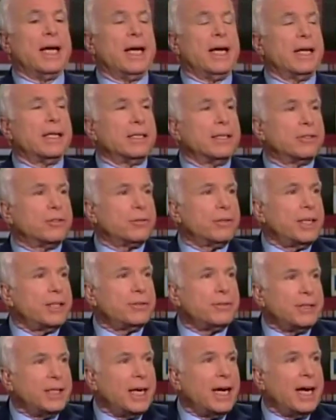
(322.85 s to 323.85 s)
and the
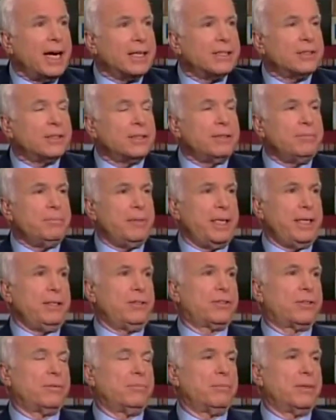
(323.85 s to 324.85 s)
Treasury actually
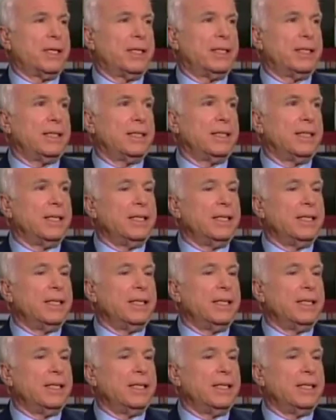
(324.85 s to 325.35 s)
made some money.